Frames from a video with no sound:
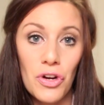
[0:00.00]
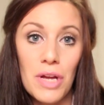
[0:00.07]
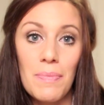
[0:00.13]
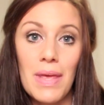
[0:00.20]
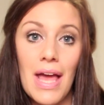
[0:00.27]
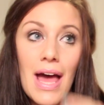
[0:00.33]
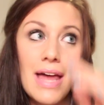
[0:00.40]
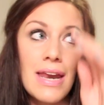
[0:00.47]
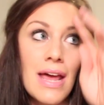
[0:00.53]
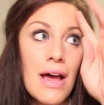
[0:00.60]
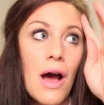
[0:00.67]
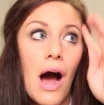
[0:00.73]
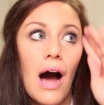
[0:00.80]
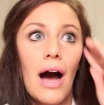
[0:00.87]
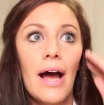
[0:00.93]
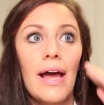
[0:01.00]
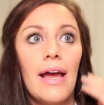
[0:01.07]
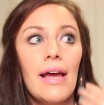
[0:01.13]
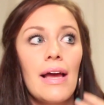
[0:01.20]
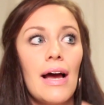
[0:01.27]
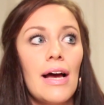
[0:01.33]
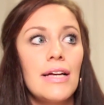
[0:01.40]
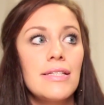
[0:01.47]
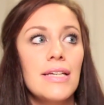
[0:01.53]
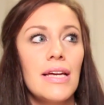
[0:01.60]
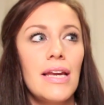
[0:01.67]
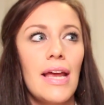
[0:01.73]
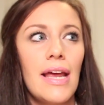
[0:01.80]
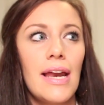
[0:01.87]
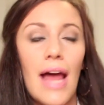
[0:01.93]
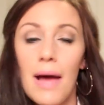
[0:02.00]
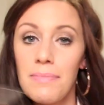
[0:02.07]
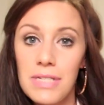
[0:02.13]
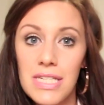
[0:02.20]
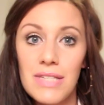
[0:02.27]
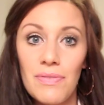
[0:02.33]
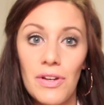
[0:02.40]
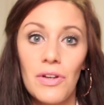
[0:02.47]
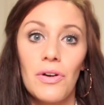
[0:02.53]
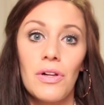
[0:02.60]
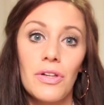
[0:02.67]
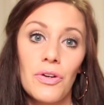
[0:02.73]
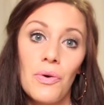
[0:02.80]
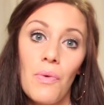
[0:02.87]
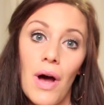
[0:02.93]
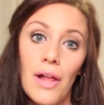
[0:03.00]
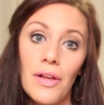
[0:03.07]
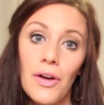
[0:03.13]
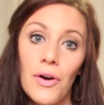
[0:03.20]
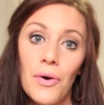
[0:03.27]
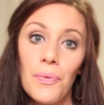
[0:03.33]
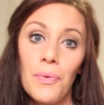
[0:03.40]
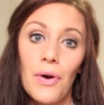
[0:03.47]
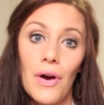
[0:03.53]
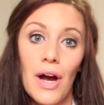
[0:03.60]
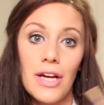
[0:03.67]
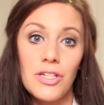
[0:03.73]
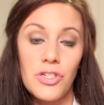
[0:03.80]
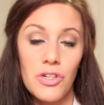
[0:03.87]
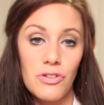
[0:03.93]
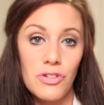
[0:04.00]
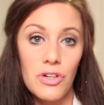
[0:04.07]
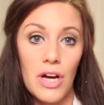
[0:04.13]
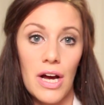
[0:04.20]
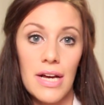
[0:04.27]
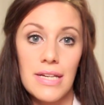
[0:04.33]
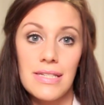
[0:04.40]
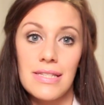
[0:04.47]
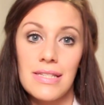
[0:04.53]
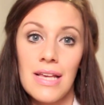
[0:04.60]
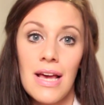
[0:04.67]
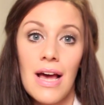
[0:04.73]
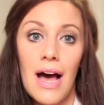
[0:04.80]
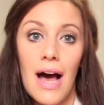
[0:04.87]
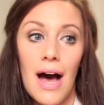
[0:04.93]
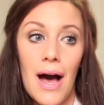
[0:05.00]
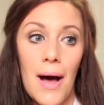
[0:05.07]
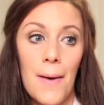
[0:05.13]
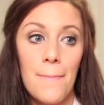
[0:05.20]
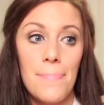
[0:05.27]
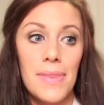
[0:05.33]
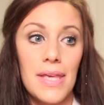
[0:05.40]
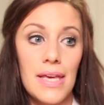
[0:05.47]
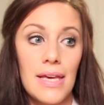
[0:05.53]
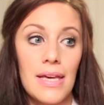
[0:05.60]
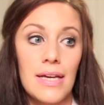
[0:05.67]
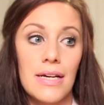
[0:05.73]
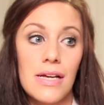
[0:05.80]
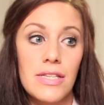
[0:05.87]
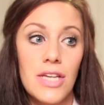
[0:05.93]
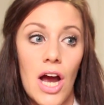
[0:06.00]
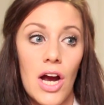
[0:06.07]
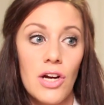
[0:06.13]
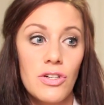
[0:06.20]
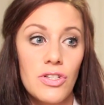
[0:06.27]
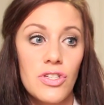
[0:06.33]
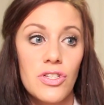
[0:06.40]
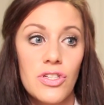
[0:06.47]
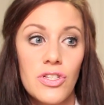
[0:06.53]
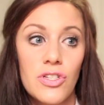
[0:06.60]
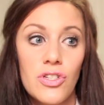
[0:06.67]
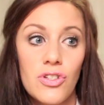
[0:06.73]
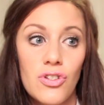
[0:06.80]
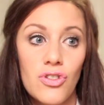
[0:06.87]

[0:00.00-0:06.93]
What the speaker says: creamy, and I had done an empties video a little while ago where I showed you guys the Tarte